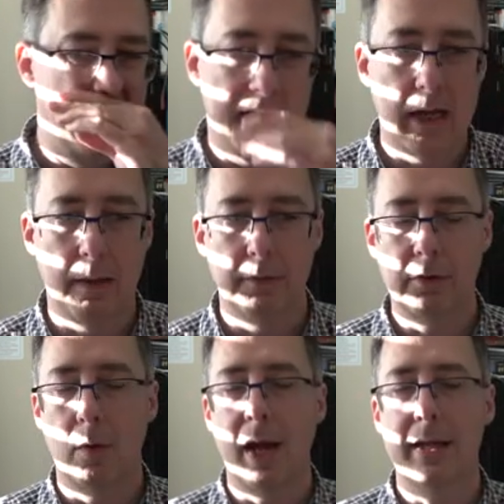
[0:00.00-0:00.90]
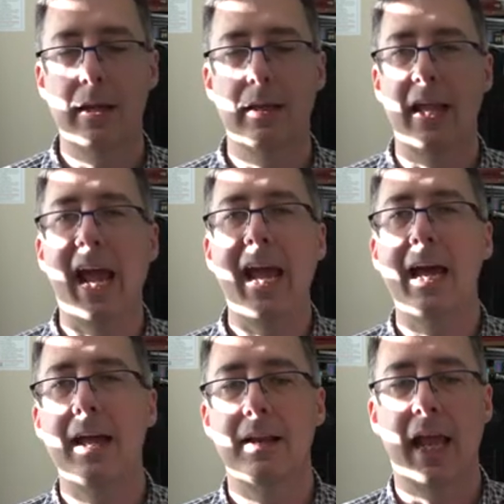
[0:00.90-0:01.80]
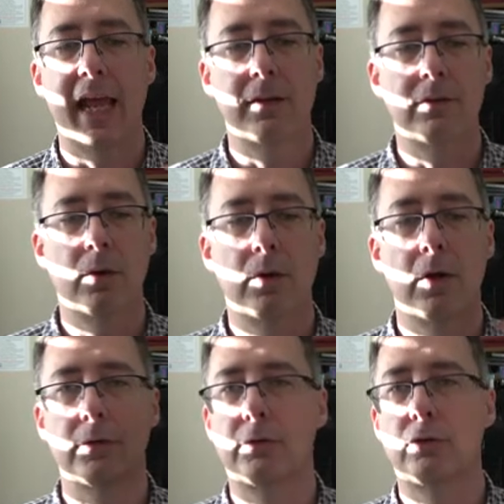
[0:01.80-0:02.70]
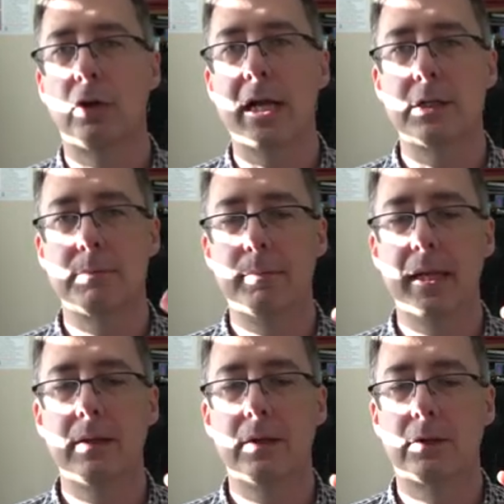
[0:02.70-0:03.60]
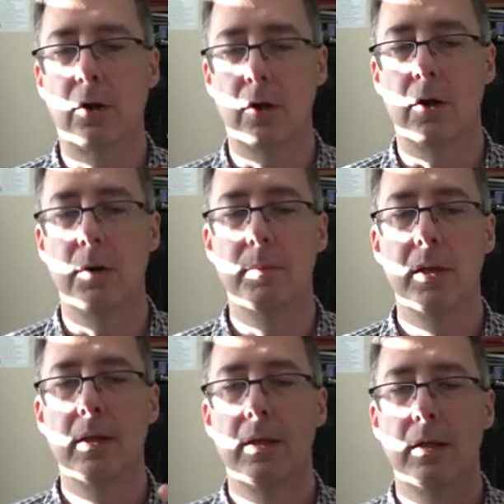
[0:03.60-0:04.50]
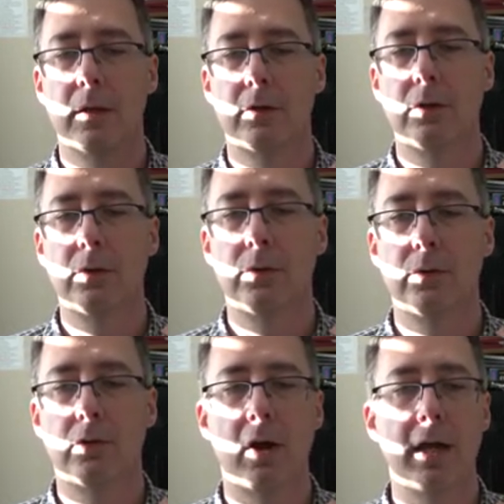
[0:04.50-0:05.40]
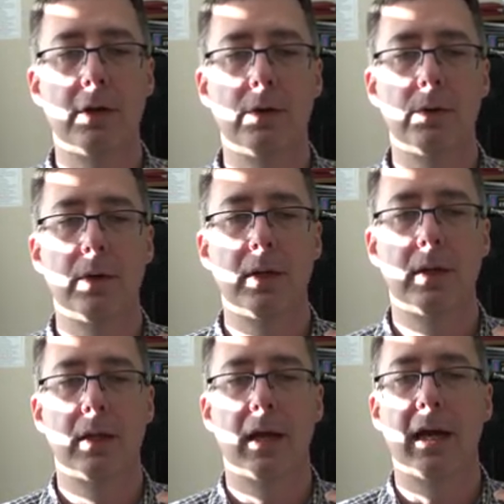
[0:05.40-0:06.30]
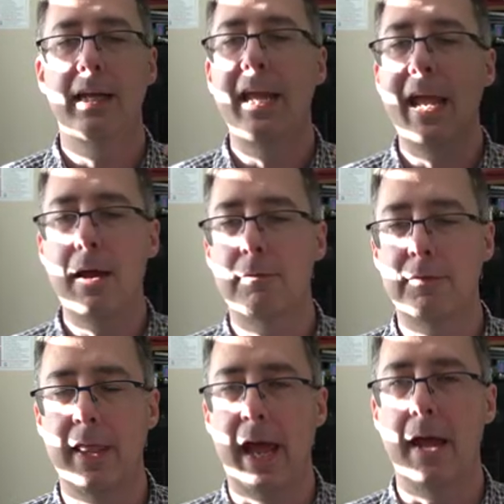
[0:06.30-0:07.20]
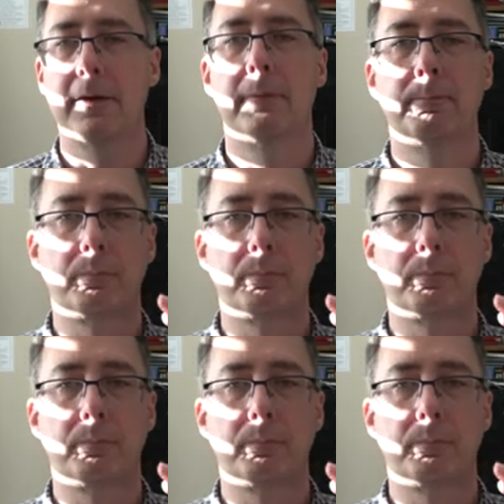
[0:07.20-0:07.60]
Uh, so I can add a so-called stretch bend term to try to account for that.